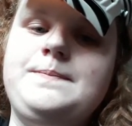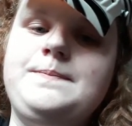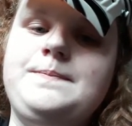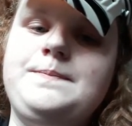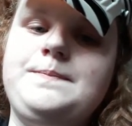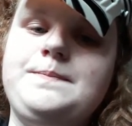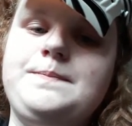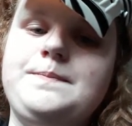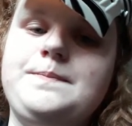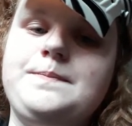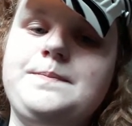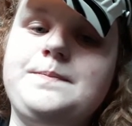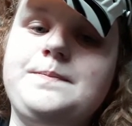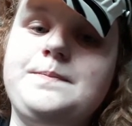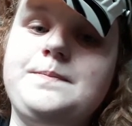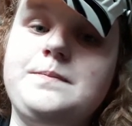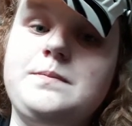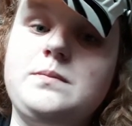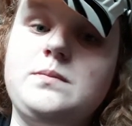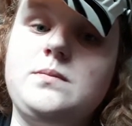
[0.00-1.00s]

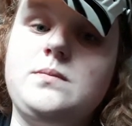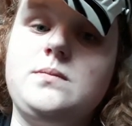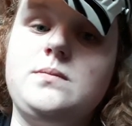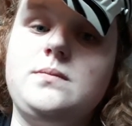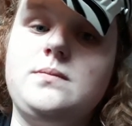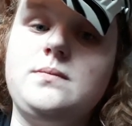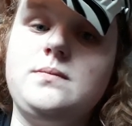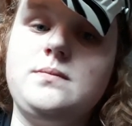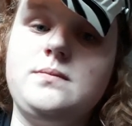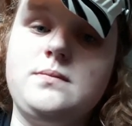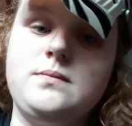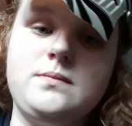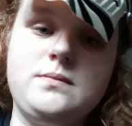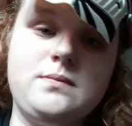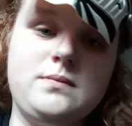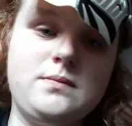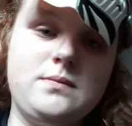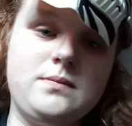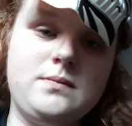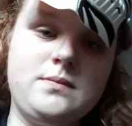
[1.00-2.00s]

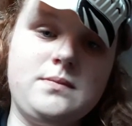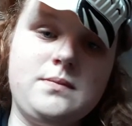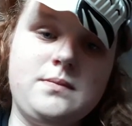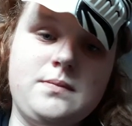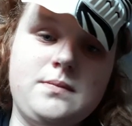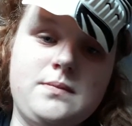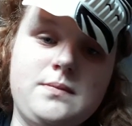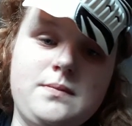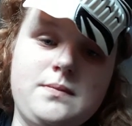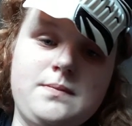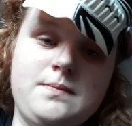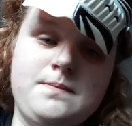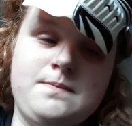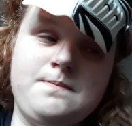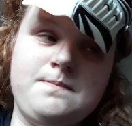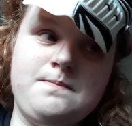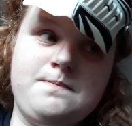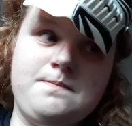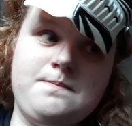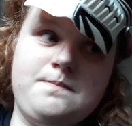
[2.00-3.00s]

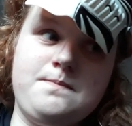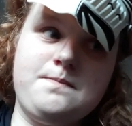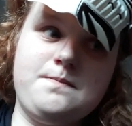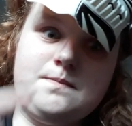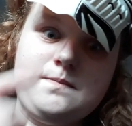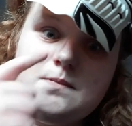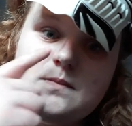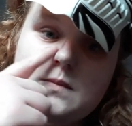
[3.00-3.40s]
Nobody speaks.